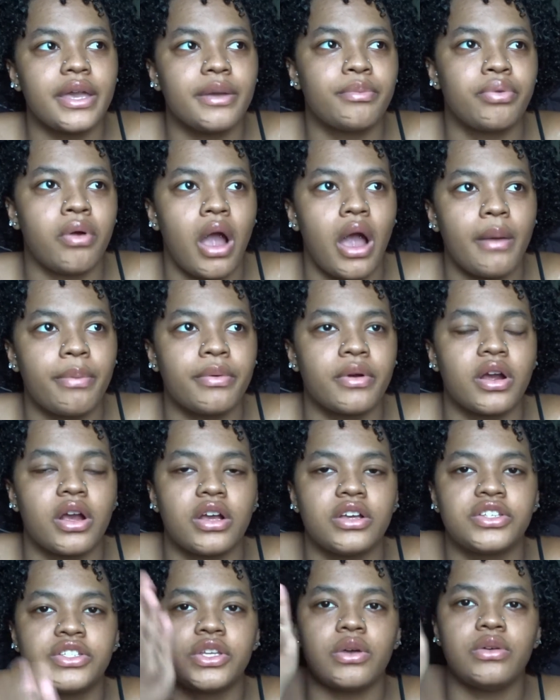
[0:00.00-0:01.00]
proper
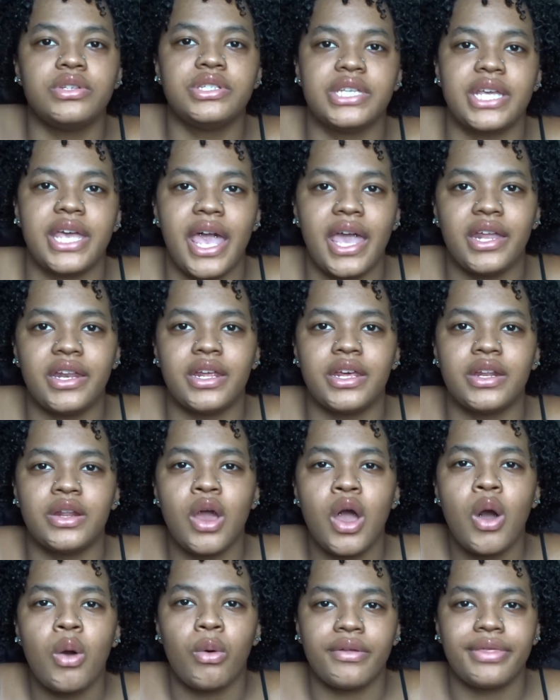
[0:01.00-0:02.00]
associated
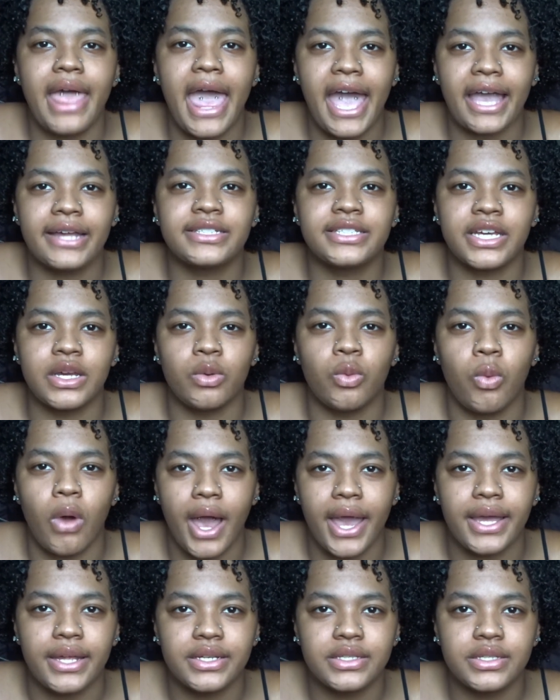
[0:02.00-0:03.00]
with acting
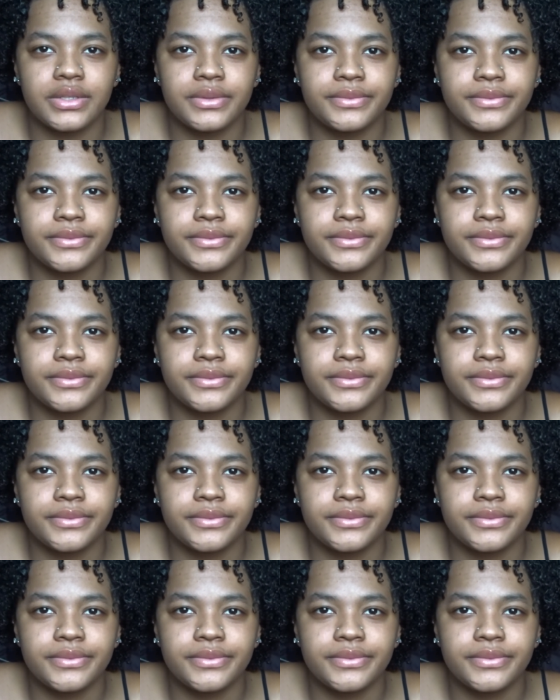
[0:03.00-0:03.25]
white?